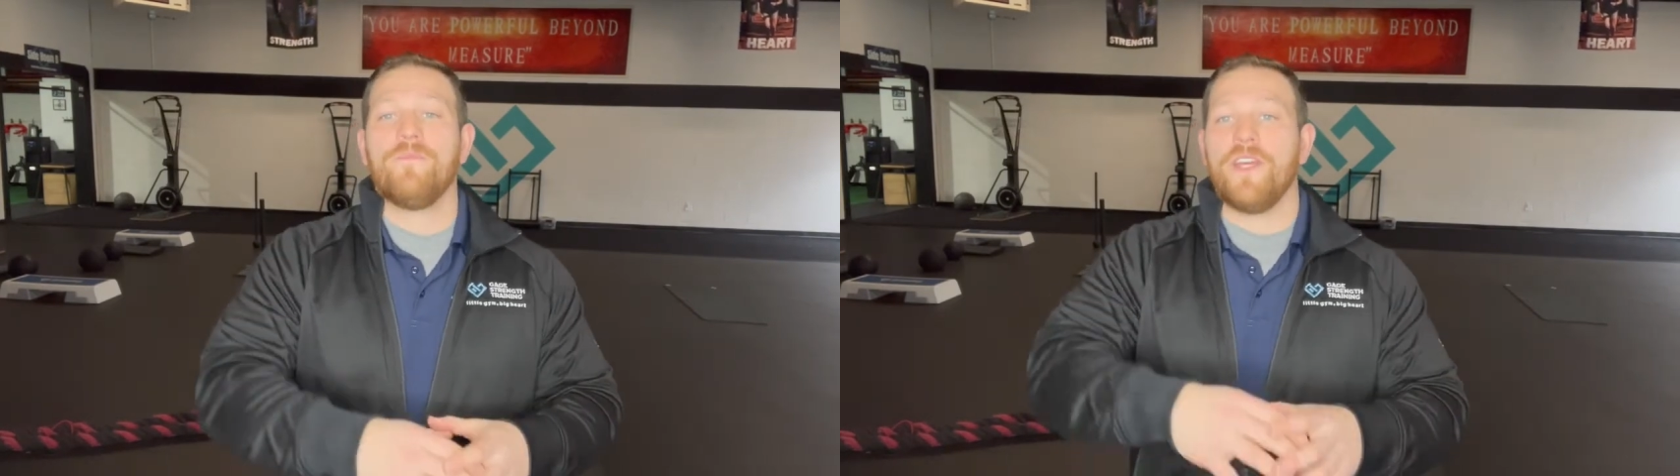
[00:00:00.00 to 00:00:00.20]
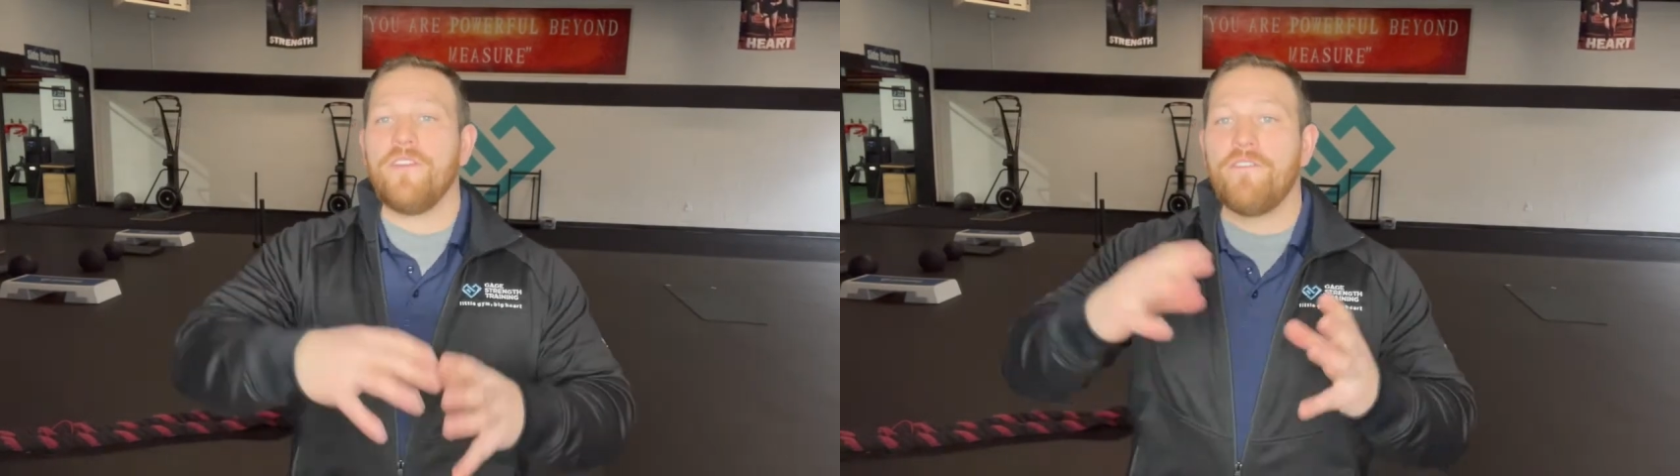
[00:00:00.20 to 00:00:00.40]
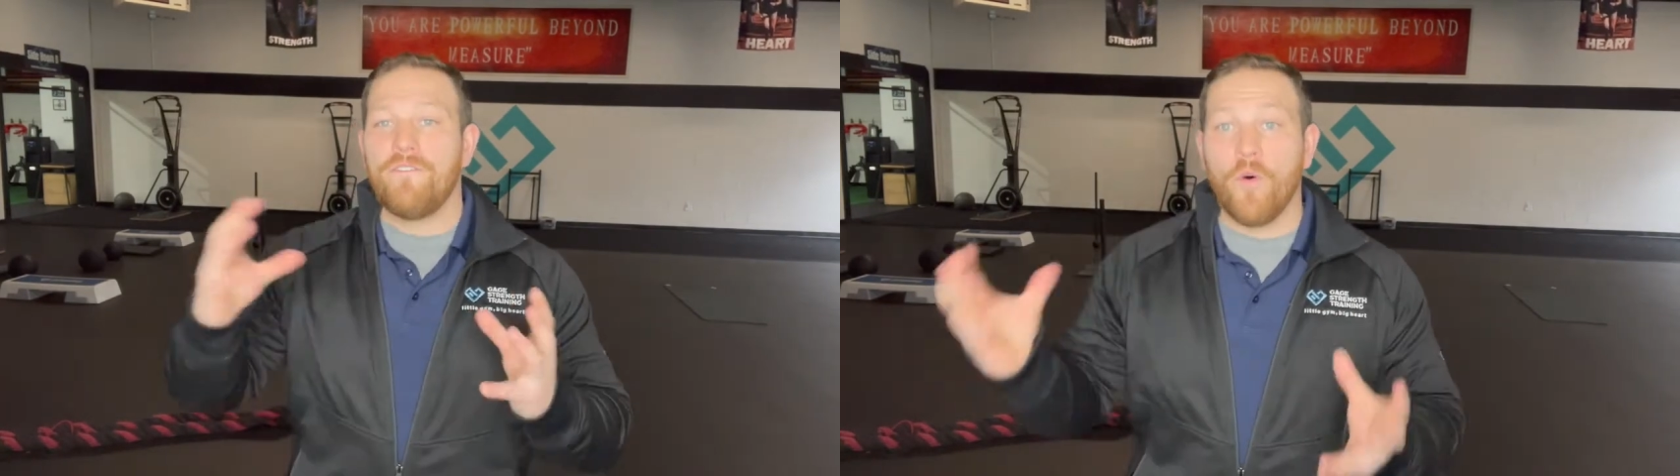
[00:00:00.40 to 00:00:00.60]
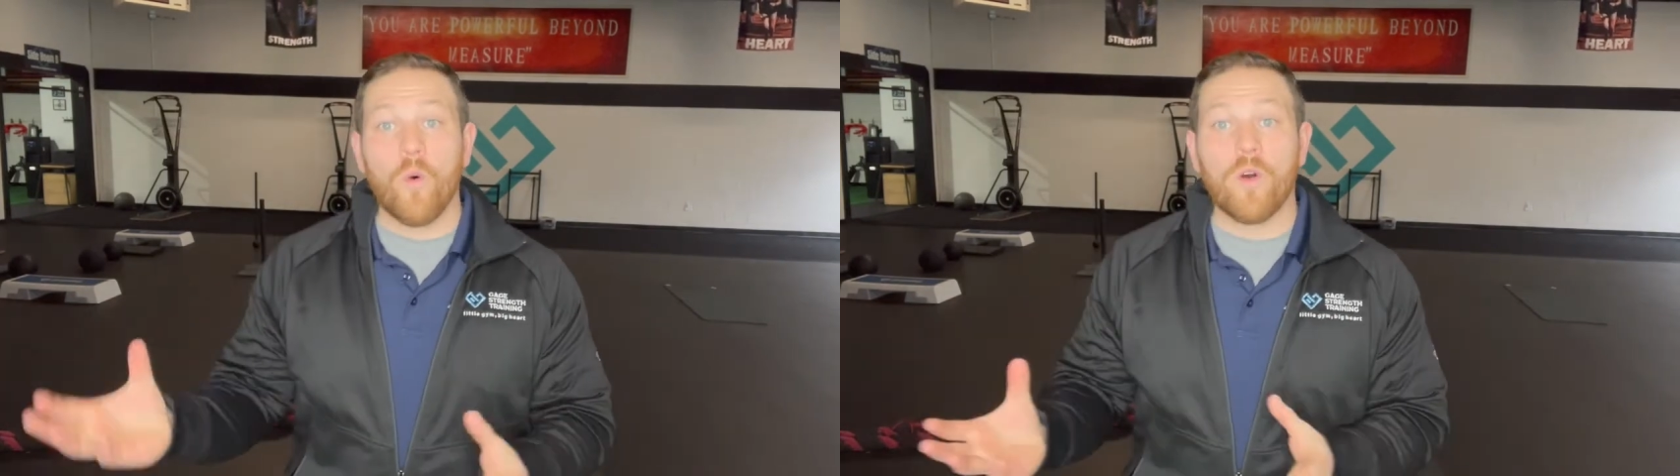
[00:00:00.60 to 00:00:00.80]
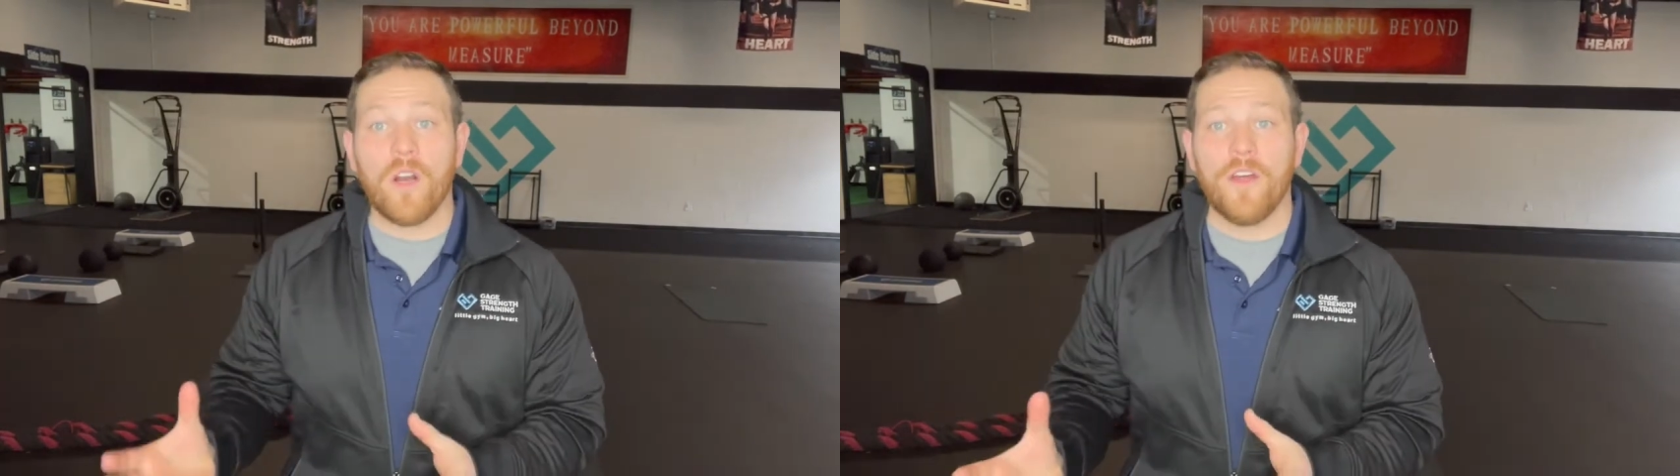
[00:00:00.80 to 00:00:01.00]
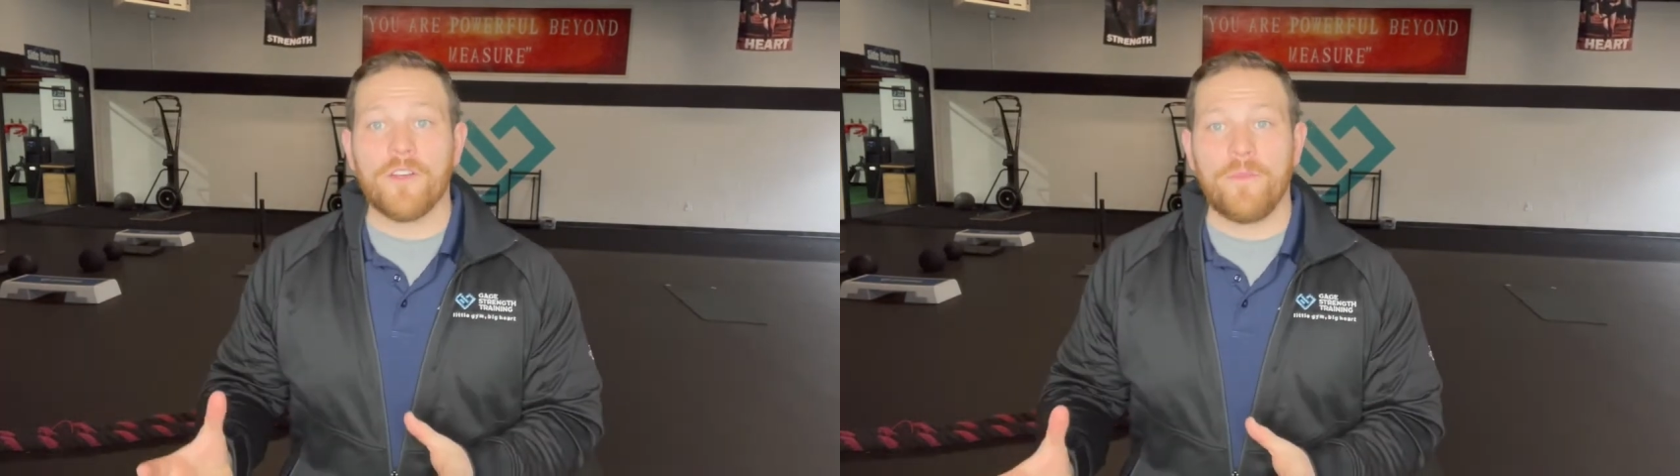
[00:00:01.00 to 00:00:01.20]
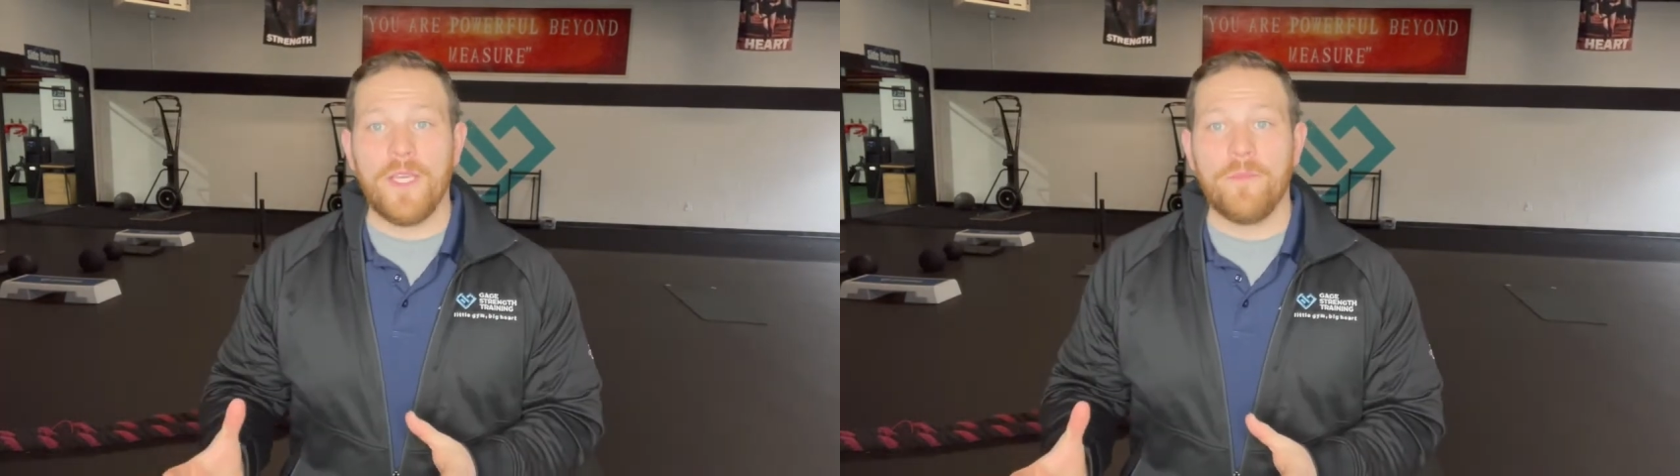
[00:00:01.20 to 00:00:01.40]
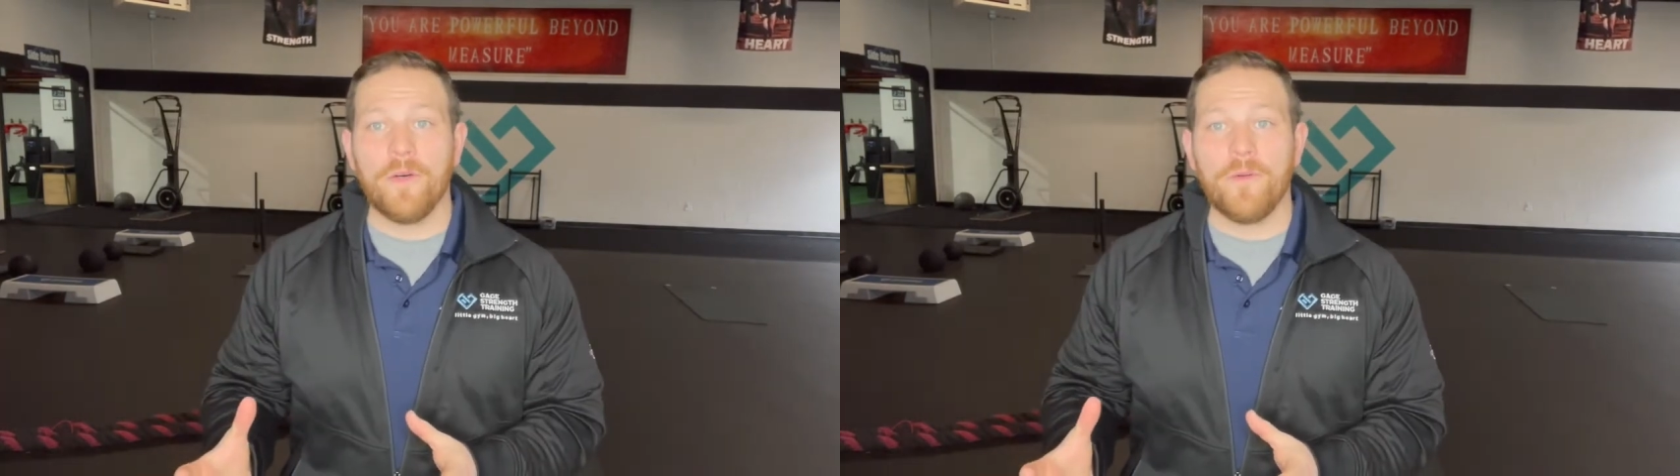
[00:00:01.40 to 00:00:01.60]
than 4 other
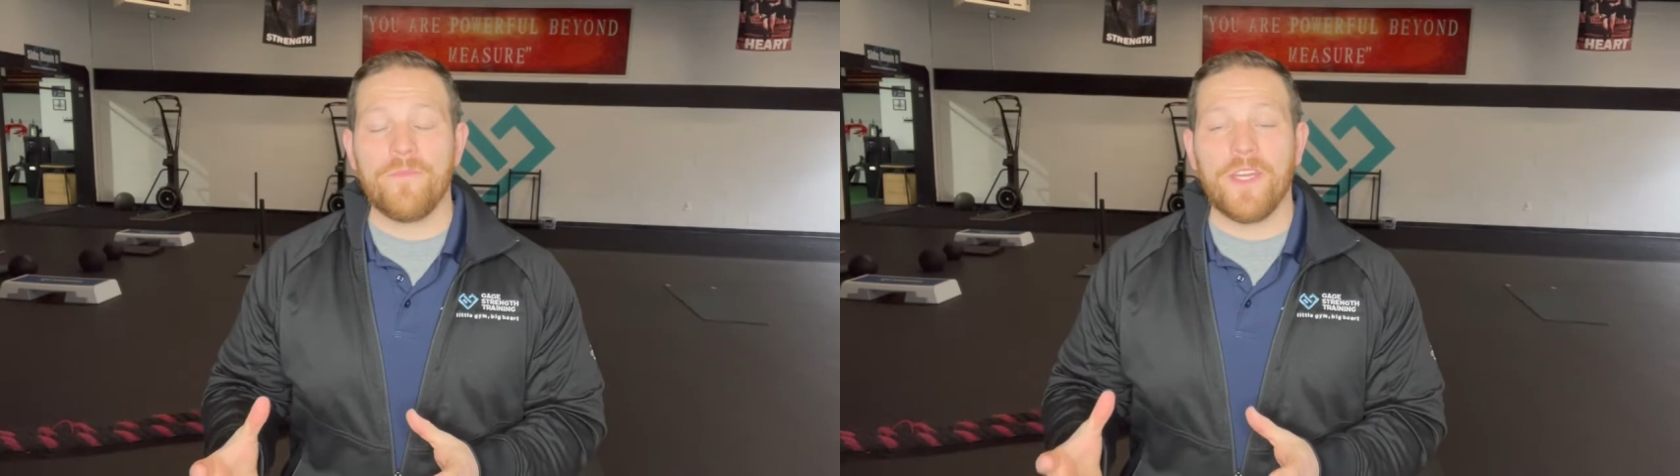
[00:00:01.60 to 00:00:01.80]
people,